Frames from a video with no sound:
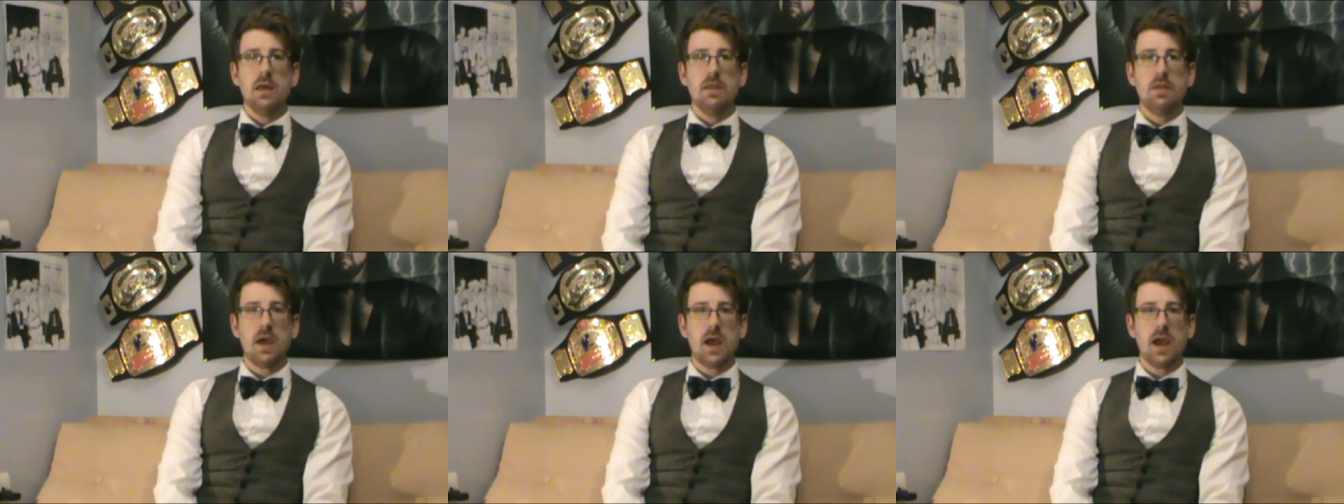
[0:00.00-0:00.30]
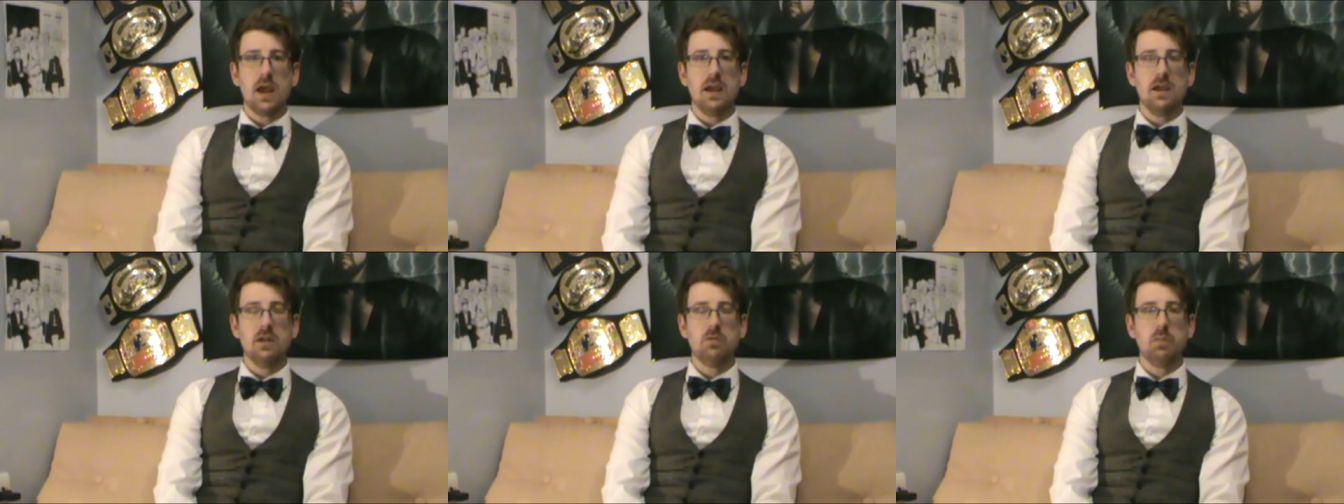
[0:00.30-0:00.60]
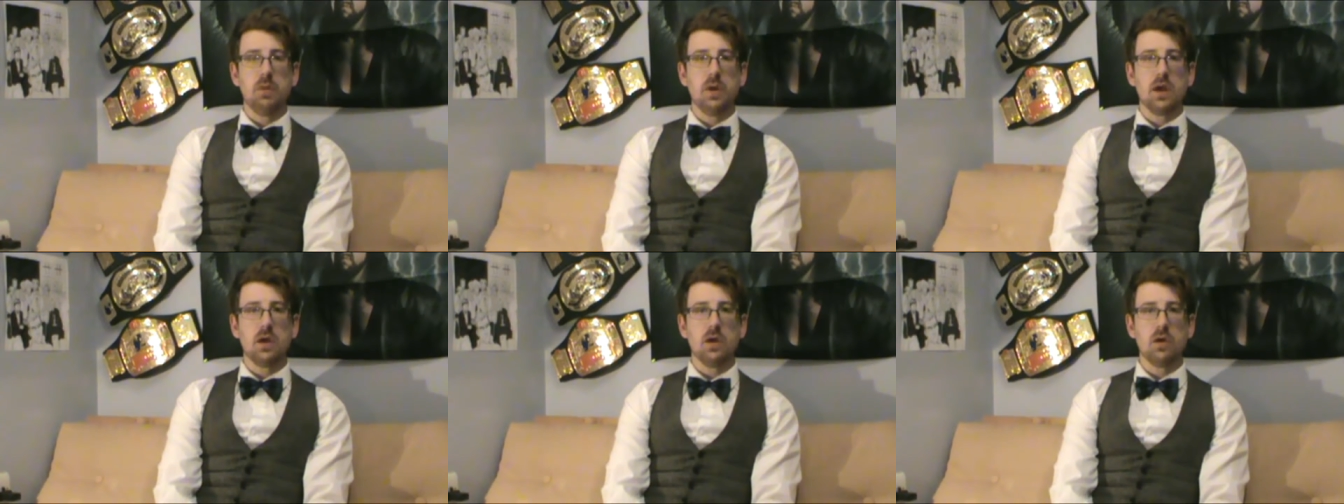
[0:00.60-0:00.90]
That is
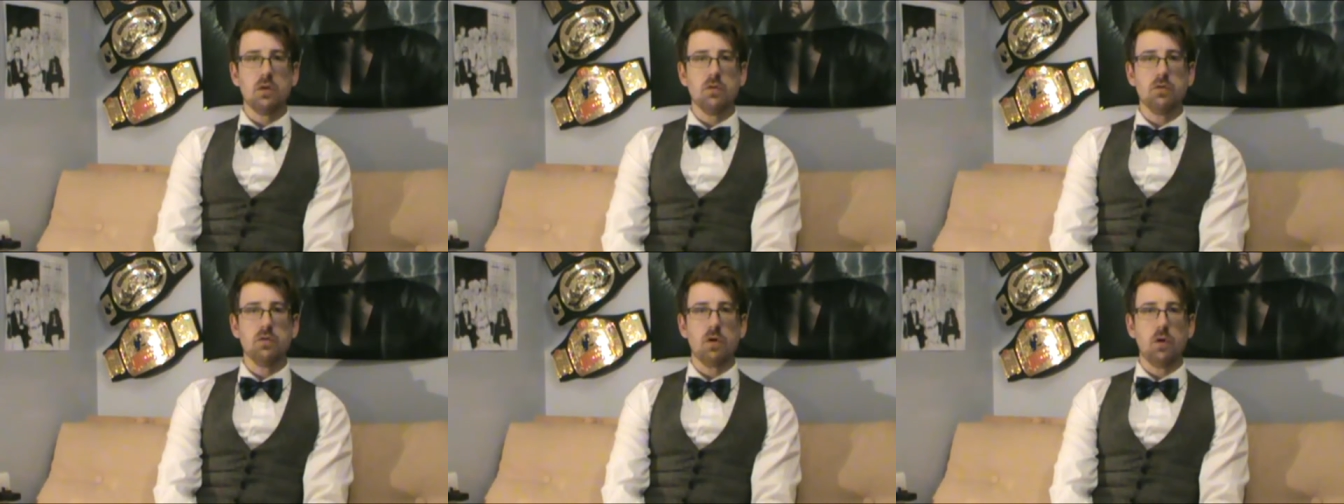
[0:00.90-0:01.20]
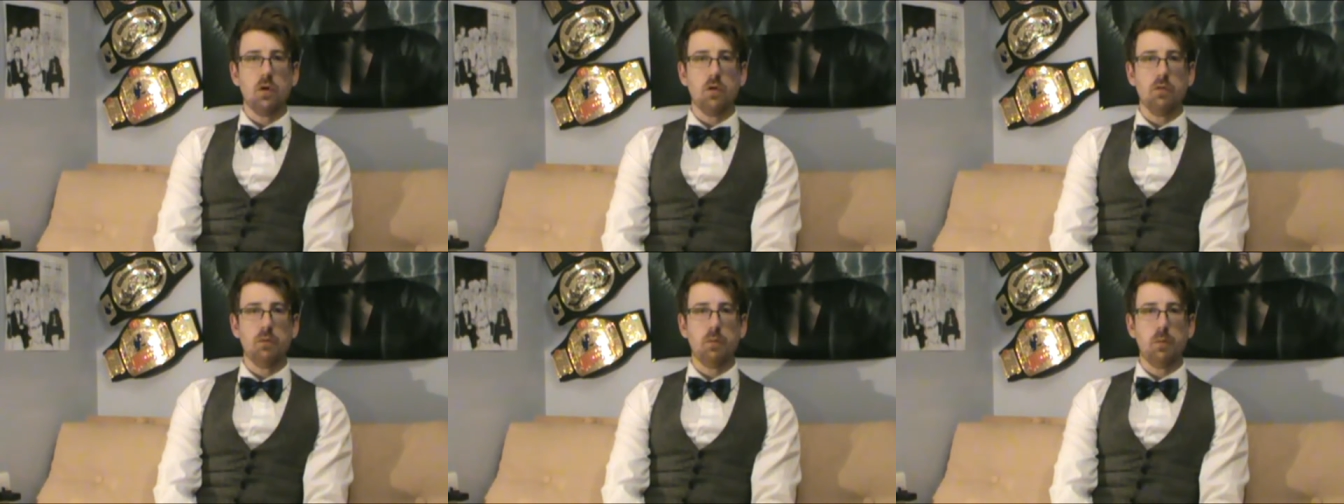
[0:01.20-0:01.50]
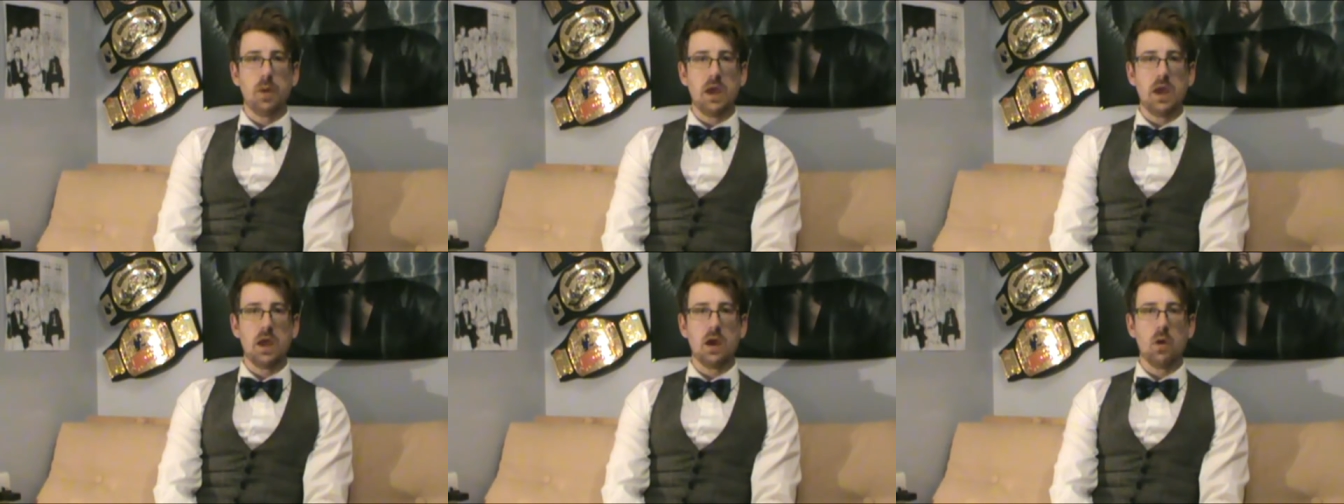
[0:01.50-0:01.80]
because of
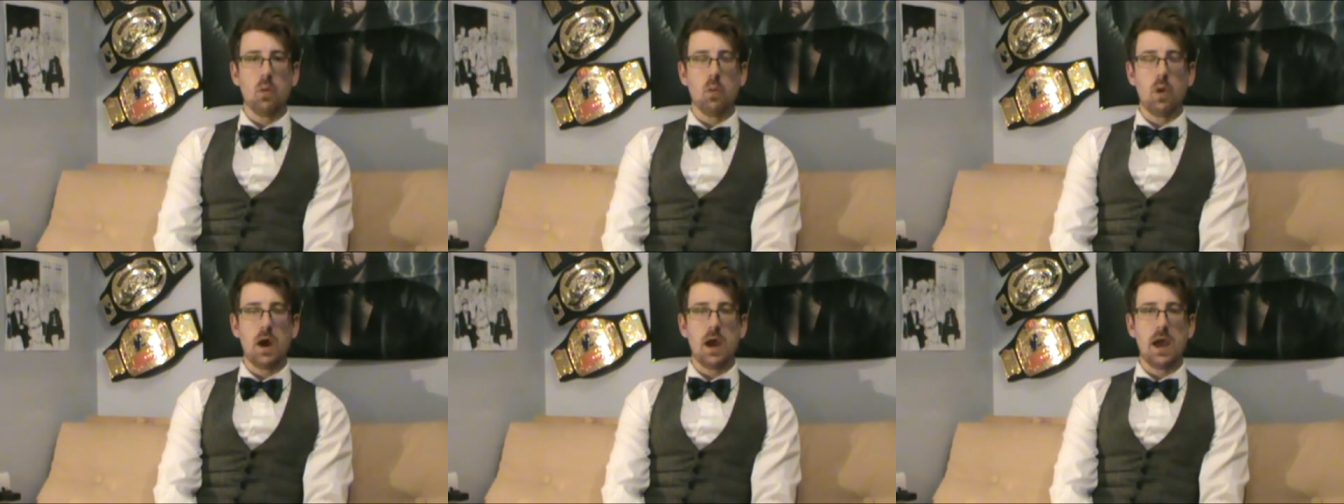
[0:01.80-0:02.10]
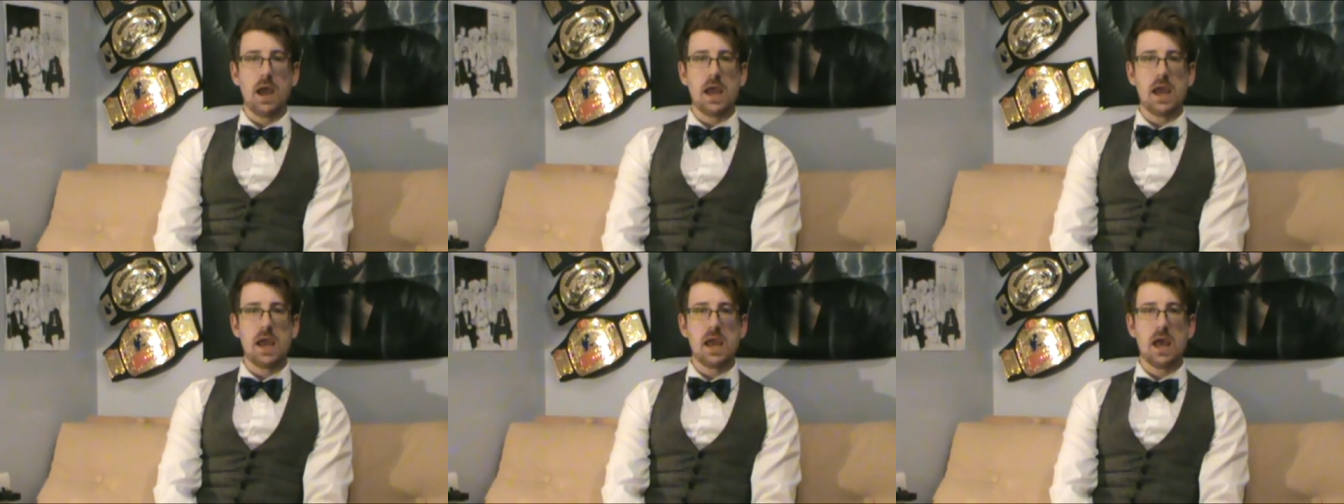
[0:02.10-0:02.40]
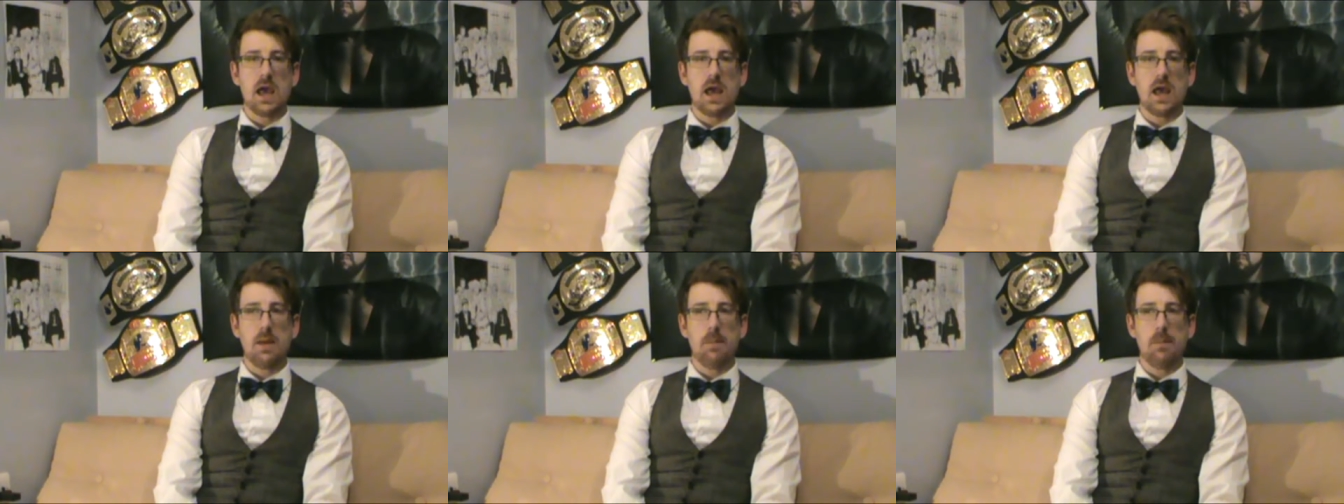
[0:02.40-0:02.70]
being
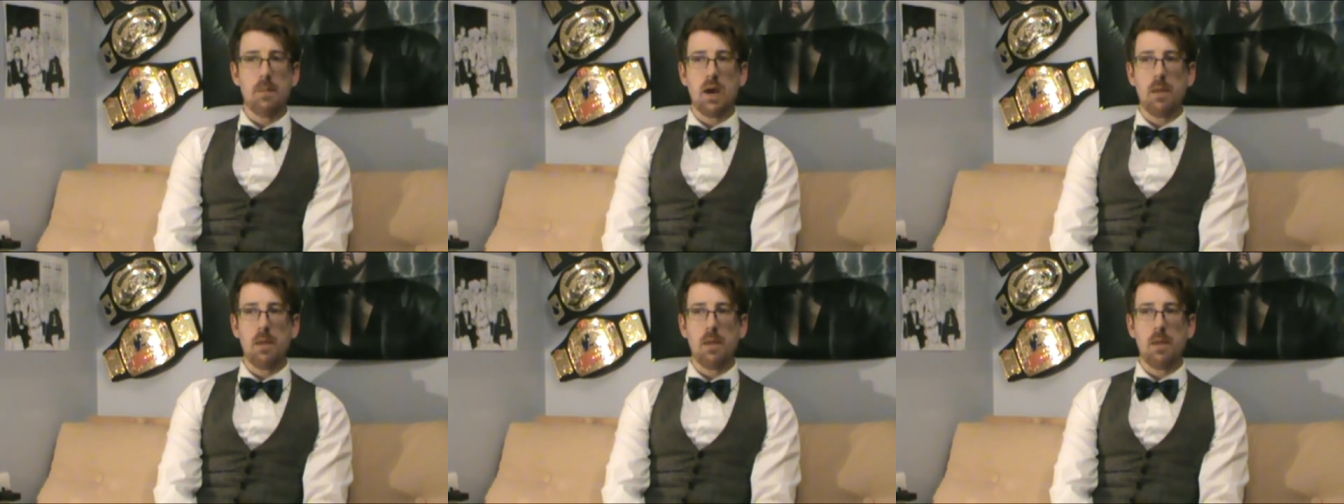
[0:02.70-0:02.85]
away um,